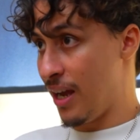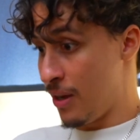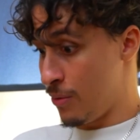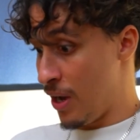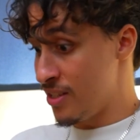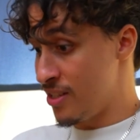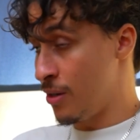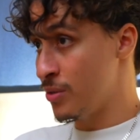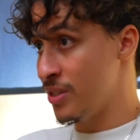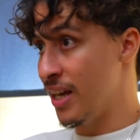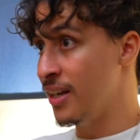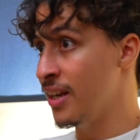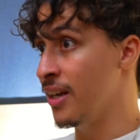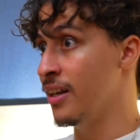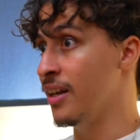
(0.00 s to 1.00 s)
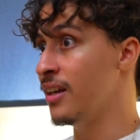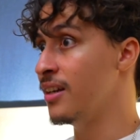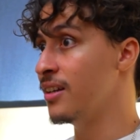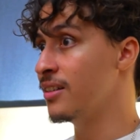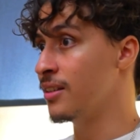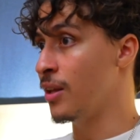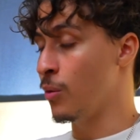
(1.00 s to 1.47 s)
as I was editing it,
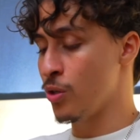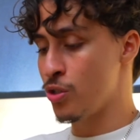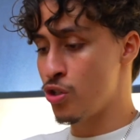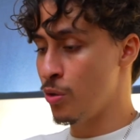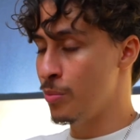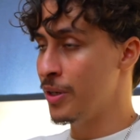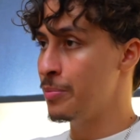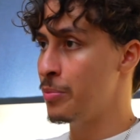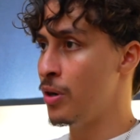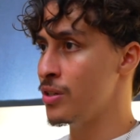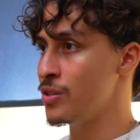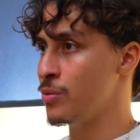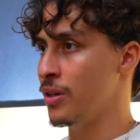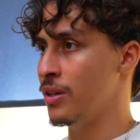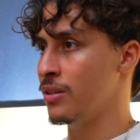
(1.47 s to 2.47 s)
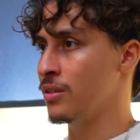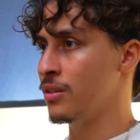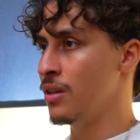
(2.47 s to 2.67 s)
there were so many parts where,